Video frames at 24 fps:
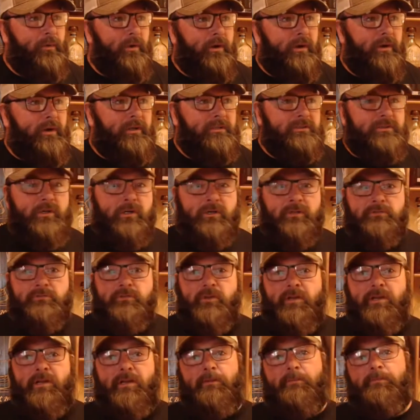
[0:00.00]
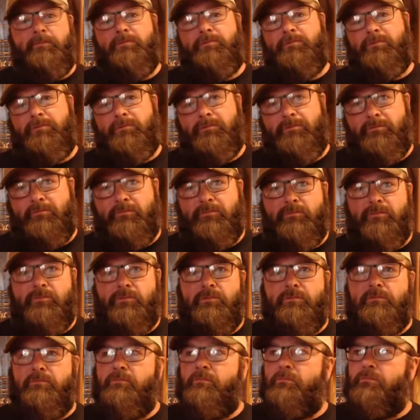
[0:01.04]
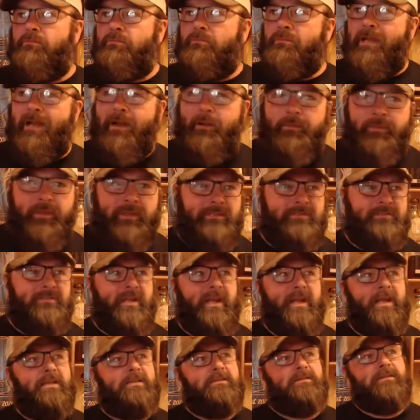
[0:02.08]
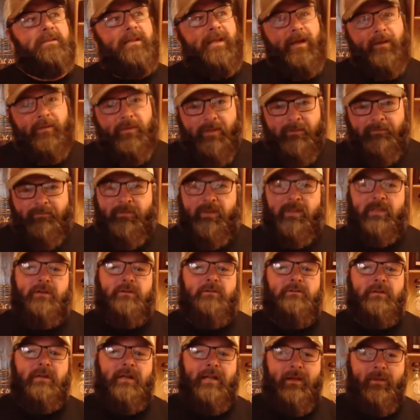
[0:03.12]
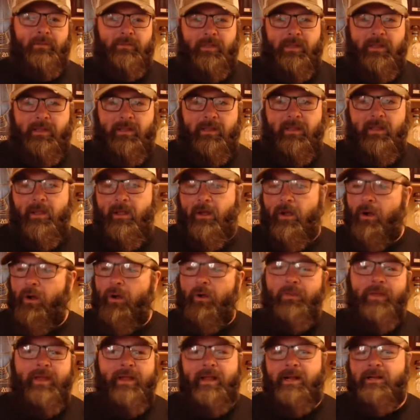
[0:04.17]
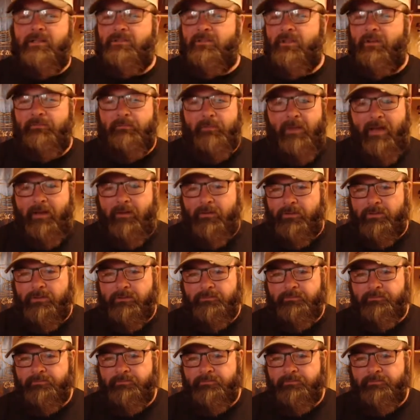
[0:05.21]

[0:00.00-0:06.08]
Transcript: You're going to start looking at how things taste and how they feel and how they, all that kind of stuff matters.